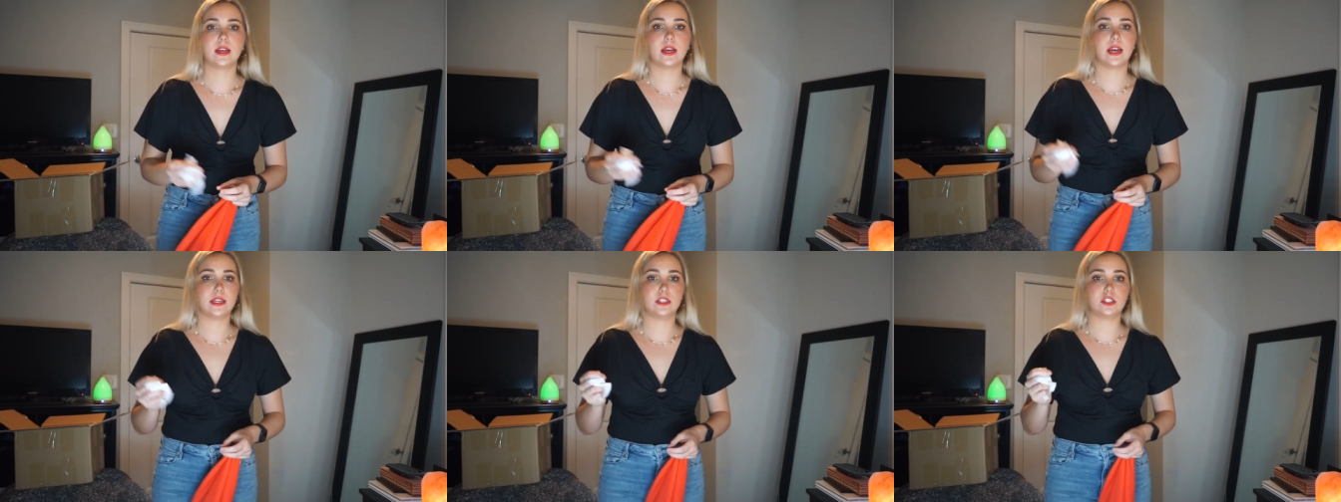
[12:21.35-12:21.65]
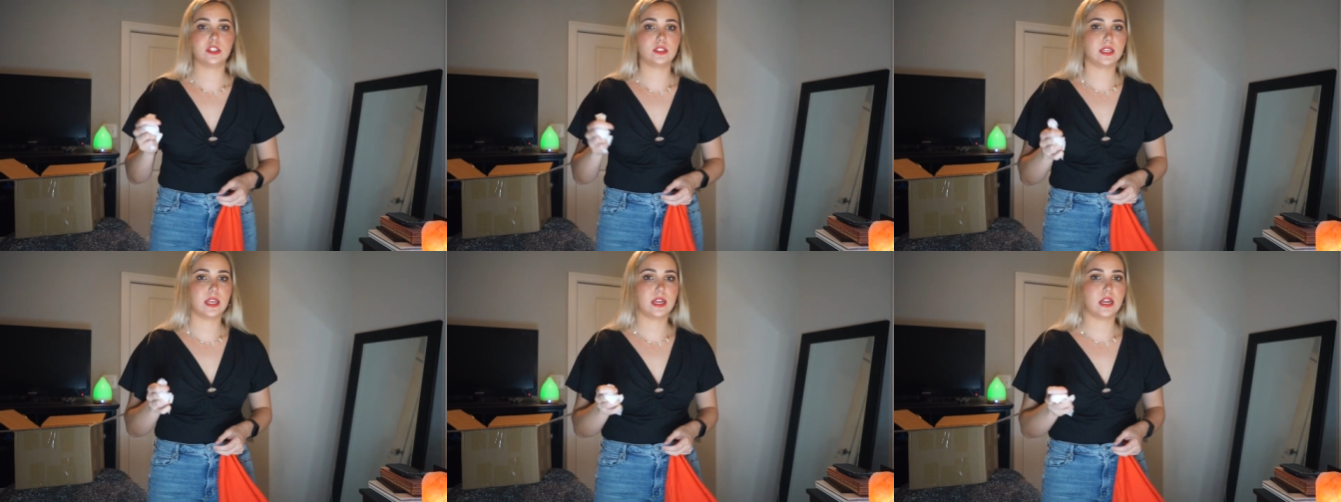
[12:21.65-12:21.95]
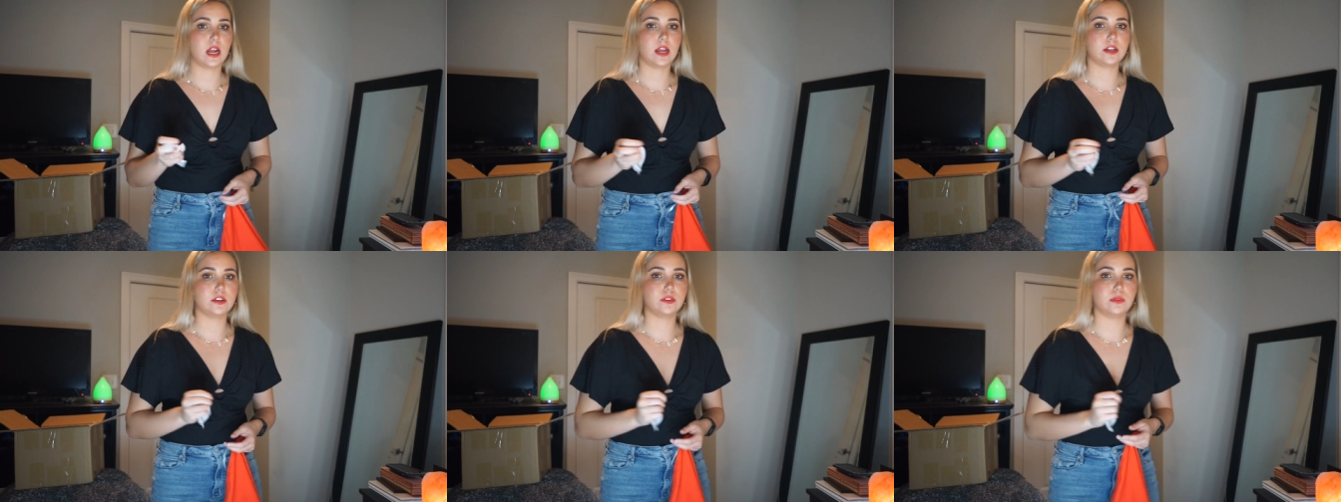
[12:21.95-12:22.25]
I just
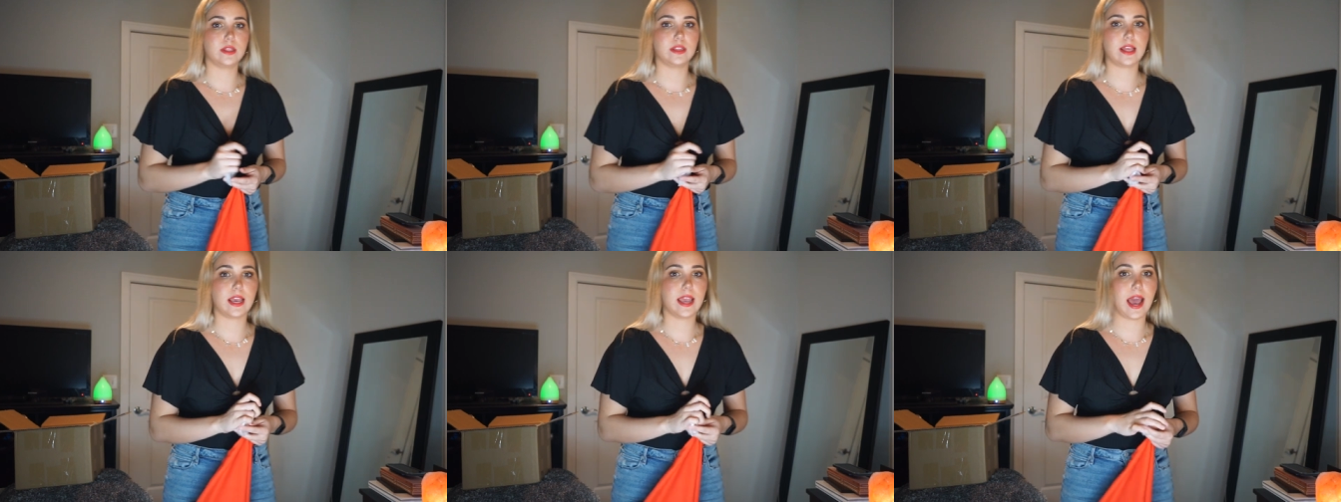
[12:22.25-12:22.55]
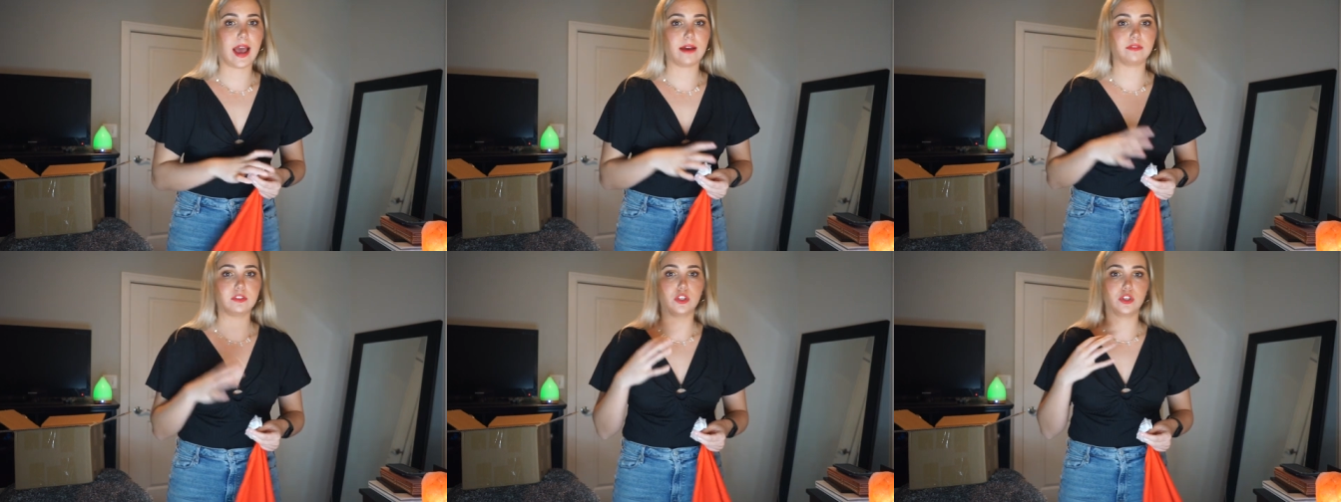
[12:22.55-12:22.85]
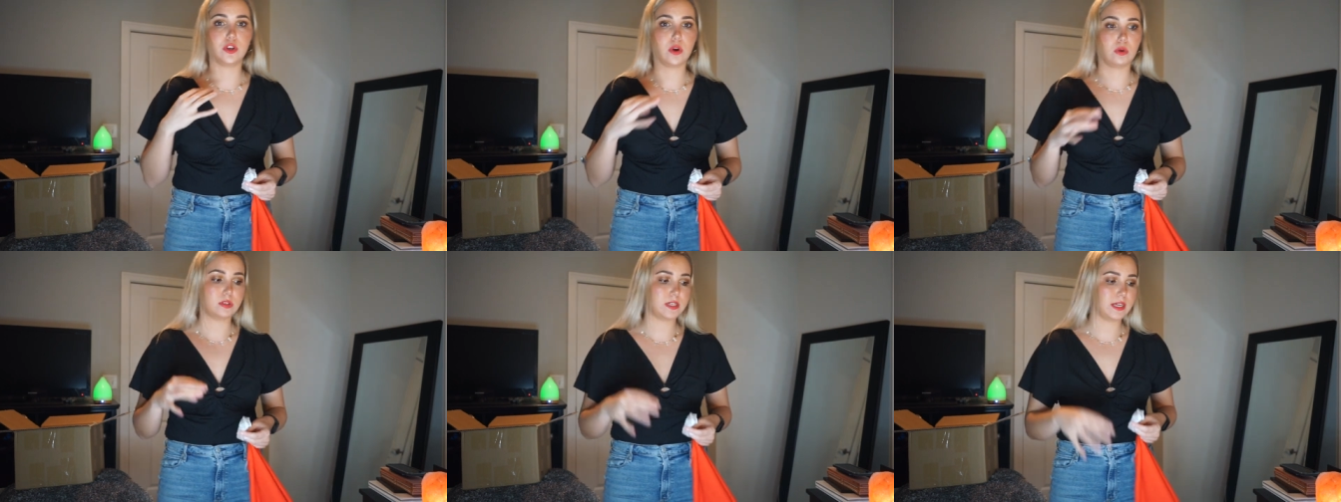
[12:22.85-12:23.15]
cannot do it. They have to
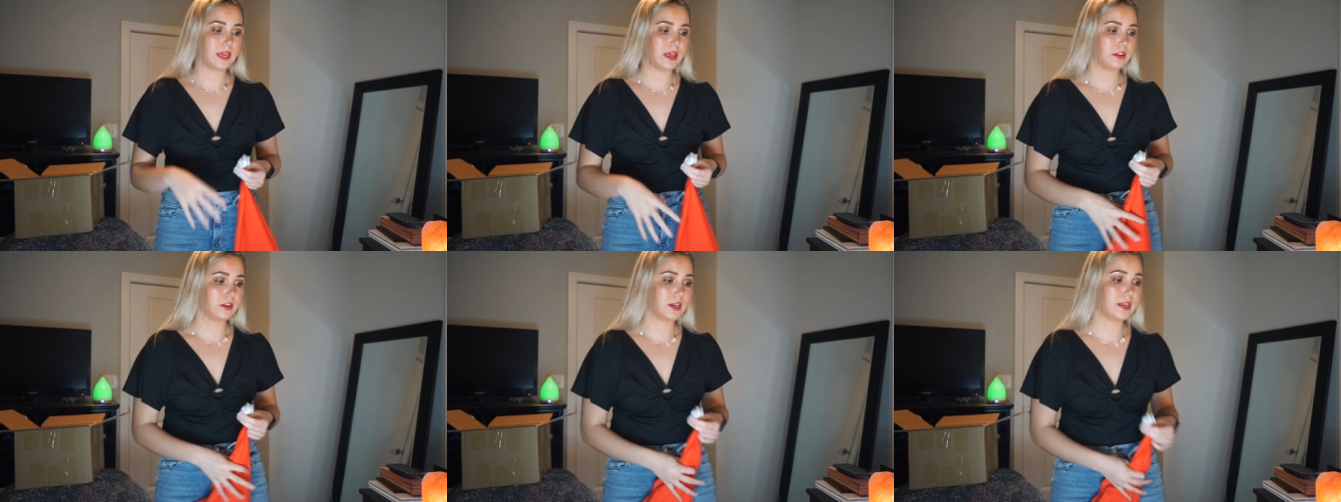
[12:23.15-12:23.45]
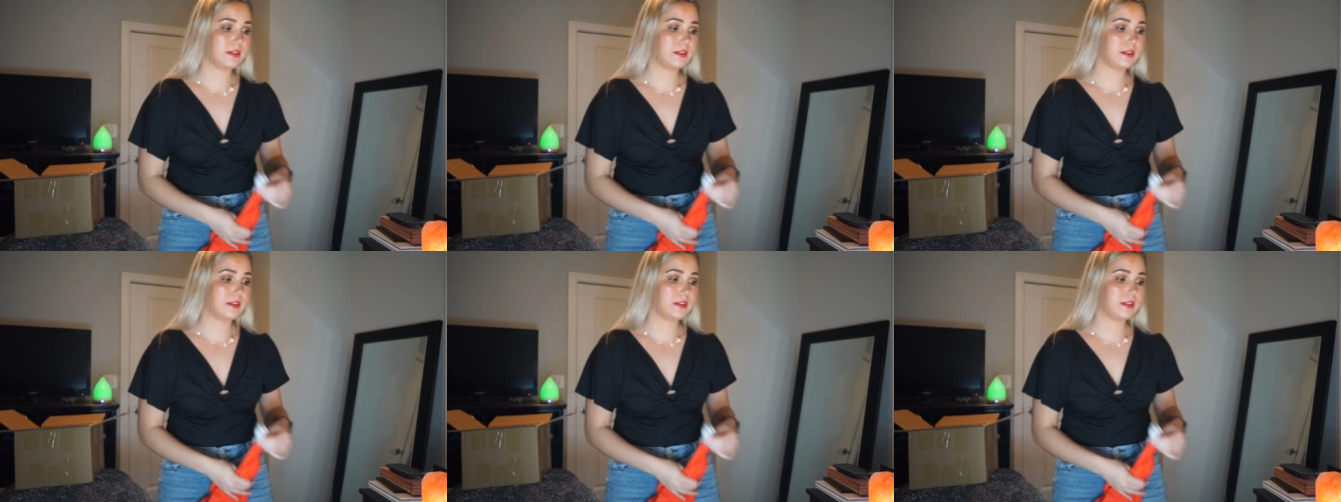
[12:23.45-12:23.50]
go together.